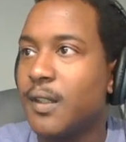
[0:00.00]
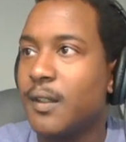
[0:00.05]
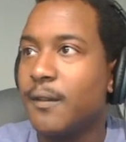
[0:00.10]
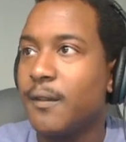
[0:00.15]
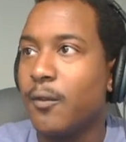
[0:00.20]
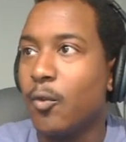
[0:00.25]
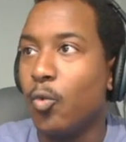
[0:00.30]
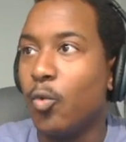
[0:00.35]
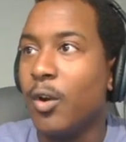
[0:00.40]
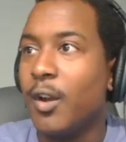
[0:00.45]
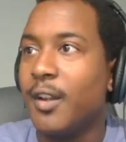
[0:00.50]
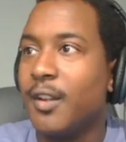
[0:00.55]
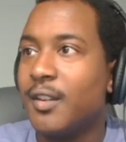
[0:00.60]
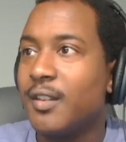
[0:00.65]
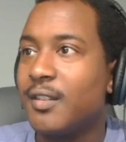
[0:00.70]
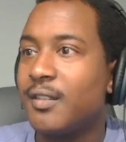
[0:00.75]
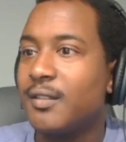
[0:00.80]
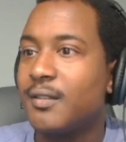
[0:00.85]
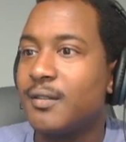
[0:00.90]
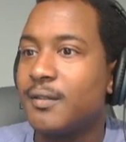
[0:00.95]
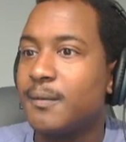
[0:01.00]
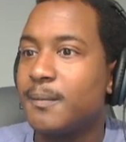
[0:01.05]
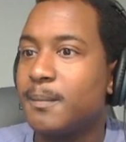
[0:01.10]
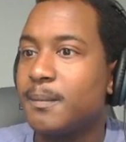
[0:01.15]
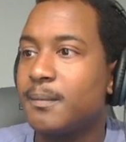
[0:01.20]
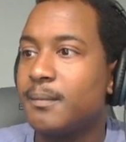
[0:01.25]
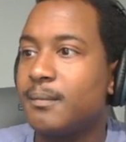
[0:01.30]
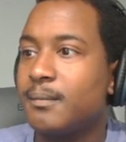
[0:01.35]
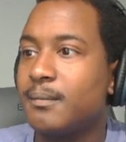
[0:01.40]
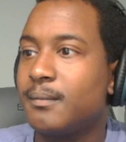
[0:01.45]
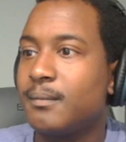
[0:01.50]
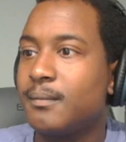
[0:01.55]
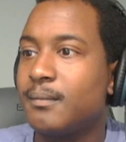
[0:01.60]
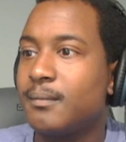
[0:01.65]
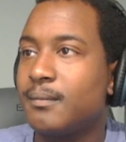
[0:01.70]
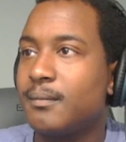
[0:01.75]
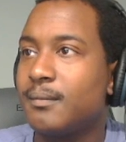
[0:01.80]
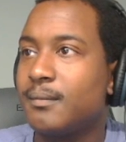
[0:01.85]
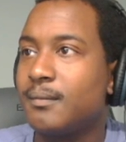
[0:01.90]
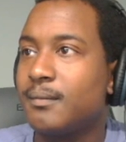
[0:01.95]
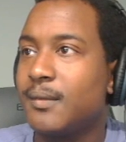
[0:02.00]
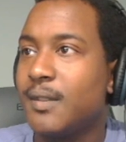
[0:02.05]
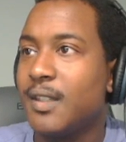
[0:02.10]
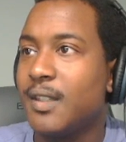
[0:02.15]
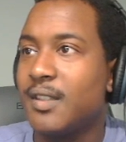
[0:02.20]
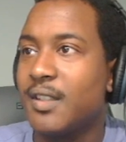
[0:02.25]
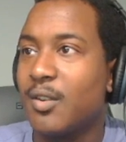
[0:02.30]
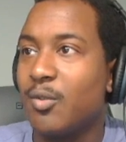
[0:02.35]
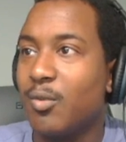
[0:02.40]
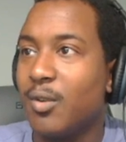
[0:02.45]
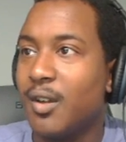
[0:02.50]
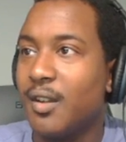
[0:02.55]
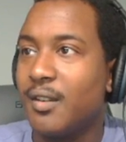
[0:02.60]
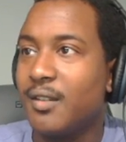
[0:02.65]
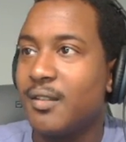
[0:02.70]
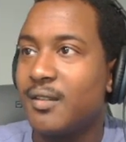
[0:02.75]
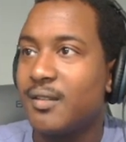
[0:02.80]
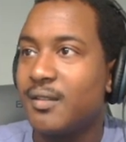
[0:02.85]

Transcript: For what? He's like, what?